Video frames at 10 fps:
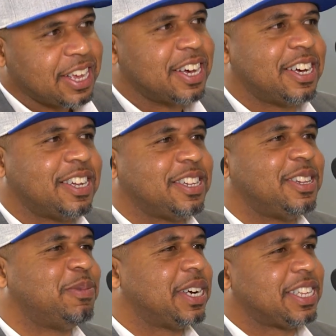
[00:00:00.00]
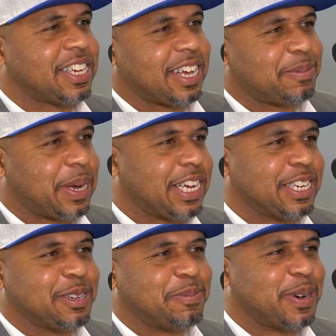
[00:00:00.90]
What I tell y'all, I might get a
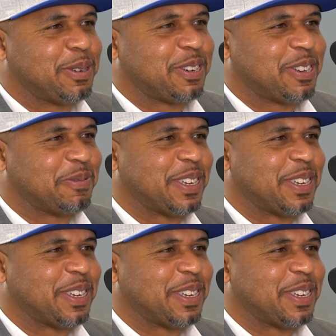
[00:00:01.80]
little emotional. But